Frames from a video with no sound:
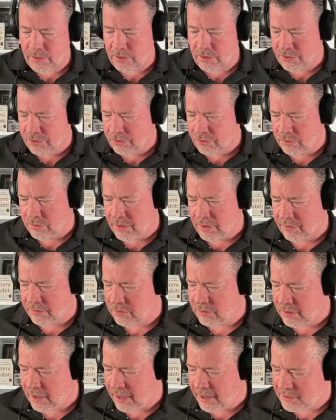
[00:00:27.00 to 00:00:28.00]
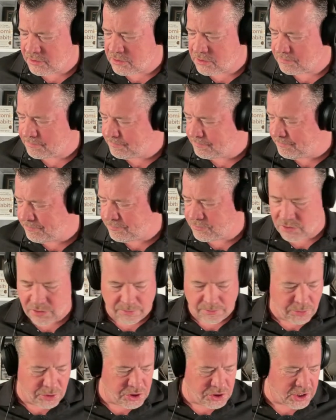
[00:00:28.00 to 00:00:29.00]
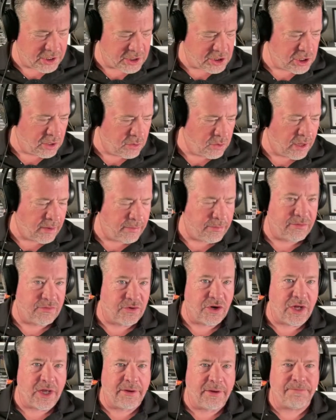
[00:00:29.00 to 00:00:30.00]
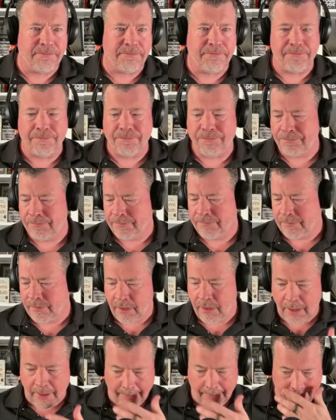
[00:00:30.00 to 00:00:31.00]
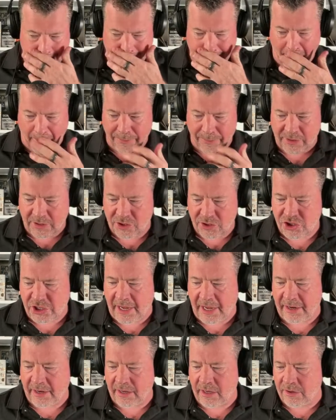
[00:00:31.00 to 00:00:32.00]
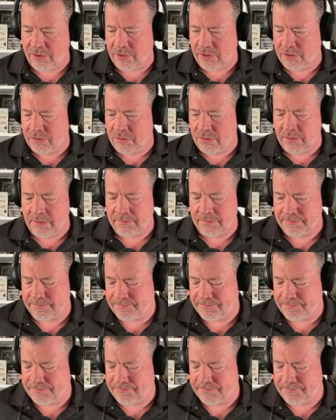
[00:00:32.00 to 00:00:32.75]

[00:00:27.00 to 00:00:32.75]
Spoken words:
Couldn't do it without you guys. So I appreciate you showing up every day. Pop in the chat. How you doing?